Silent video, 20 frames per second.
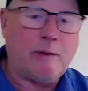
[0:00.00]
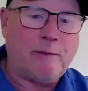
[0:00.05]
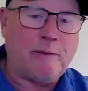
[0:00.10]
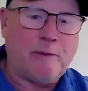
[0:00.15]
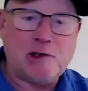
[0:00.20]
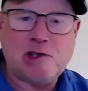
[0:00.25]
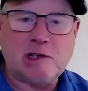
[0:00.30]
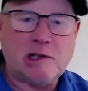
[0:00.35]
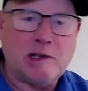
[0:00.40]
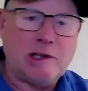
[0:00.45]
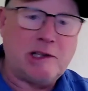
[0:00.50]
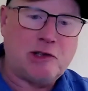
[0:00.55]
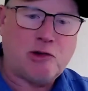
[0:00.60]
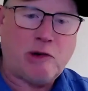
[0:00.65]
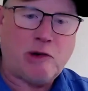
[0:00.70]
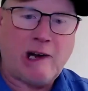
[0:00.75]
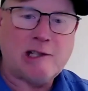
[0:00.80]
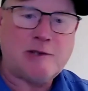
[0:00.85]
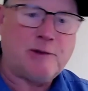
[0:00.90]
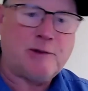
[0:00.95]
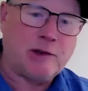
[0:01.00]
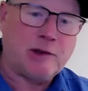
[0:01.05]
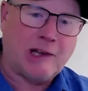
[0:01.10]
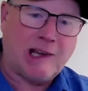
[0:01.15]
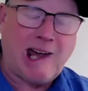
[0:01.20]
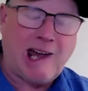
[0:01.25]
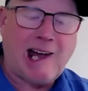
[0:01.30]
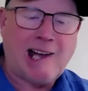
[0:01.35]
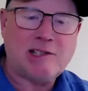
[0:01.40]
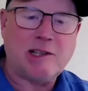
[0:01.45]
efficiently transfer the
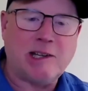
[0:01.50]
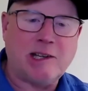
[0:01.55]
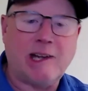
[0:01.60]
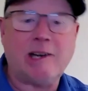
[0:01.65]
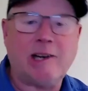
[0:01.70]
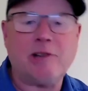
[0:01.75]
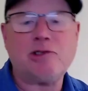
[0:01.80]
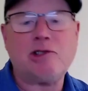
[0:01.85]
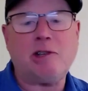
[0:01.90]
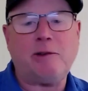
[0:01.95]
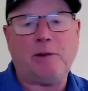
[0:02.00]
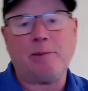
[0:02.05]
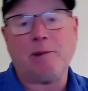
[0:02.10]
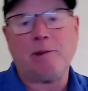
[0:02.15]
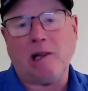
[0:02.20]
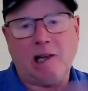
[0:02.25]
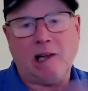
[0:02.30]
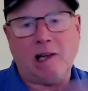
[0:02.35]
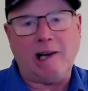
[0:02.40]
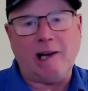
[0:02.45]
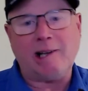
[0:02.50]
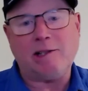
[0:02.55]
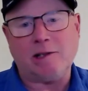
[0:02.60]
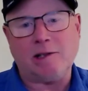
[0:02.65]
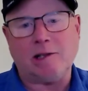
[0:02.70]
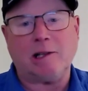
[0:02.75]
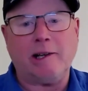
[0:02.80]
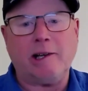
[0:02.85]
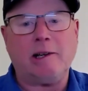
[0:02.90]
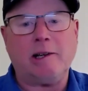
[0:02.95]
casting energy from the line to
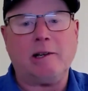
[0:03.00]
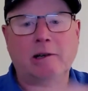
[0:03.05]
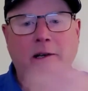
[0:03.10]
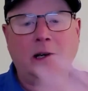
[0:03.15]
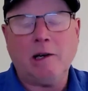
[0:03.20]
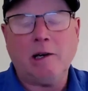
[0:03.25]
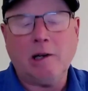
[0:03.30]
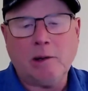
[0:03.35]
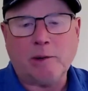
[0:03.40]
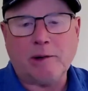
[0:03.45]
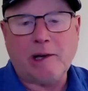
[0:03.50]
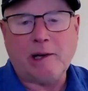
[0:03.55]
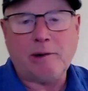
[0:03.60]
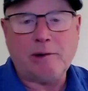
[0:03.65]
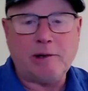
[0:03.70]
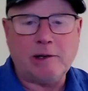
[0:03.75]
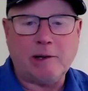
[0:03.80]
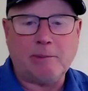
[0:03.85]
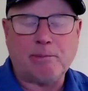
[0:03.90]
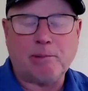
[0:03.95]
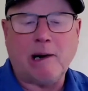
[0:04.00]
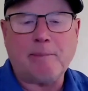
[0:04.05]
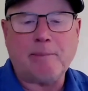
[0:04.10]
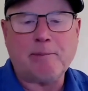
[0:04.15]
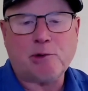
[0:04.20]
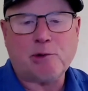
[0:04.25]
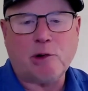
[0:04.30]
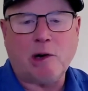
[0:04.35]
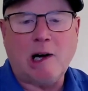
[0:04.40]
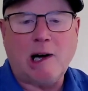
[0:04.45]
the leader without an
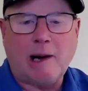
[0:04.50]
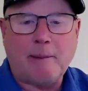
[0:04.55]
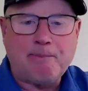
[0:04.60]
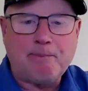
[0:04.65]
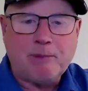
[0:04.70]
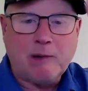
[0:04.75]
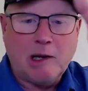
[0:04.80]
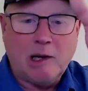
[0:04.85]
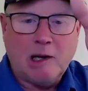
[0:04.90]
abrupt drop.